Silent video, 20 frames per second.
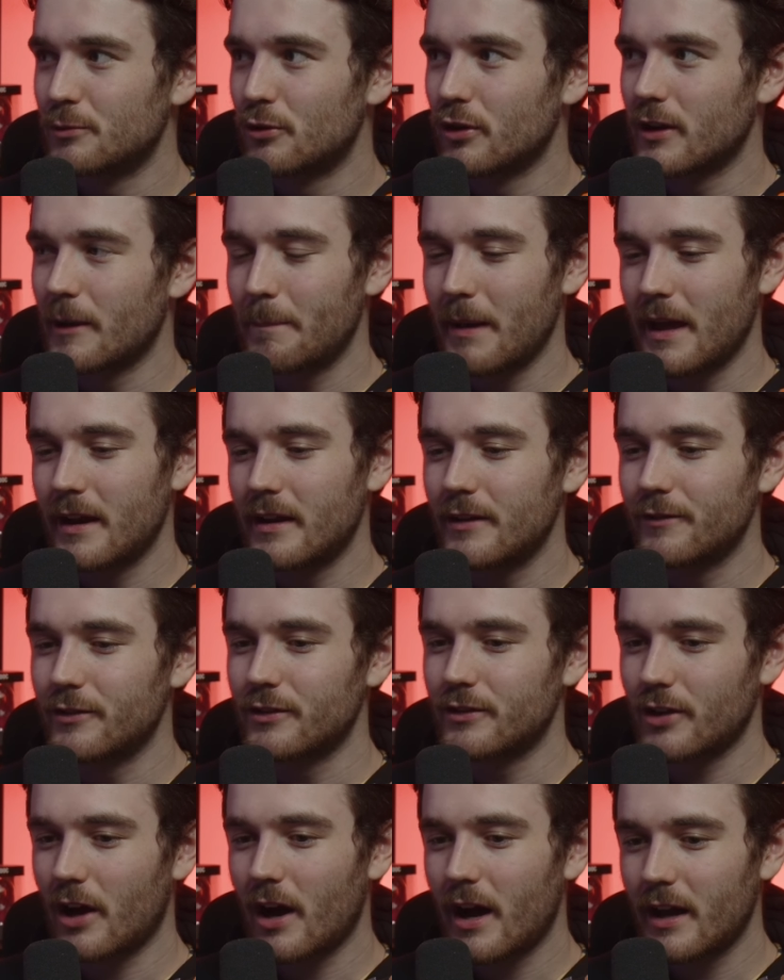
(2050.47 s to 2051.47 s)
more competitive
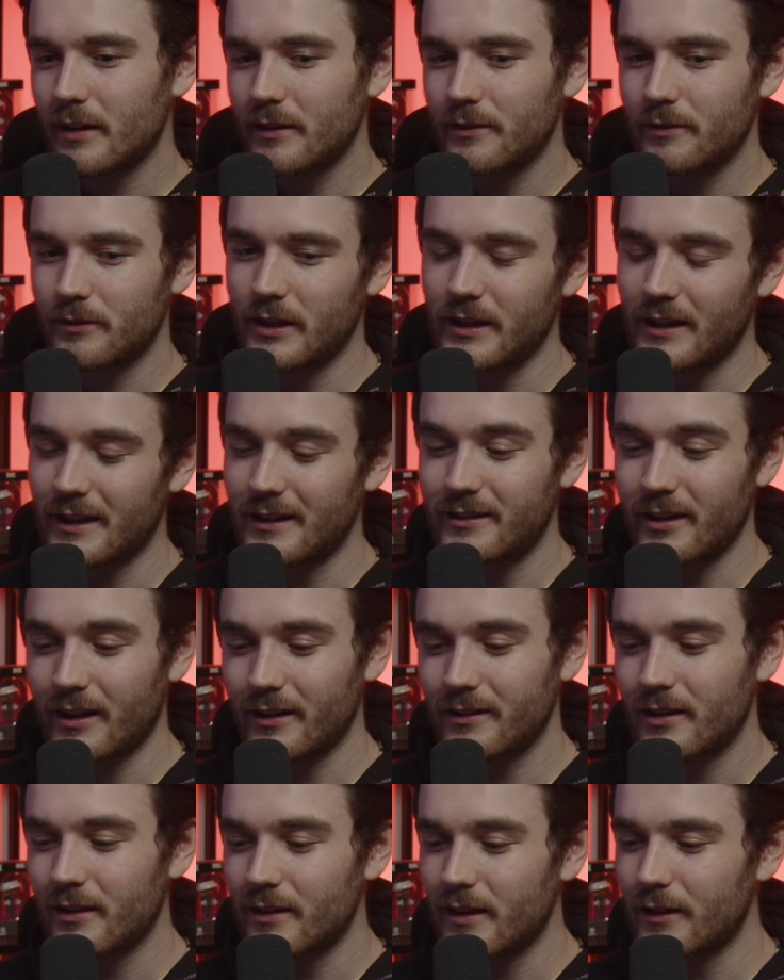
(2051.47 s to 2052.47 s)
and tightly contested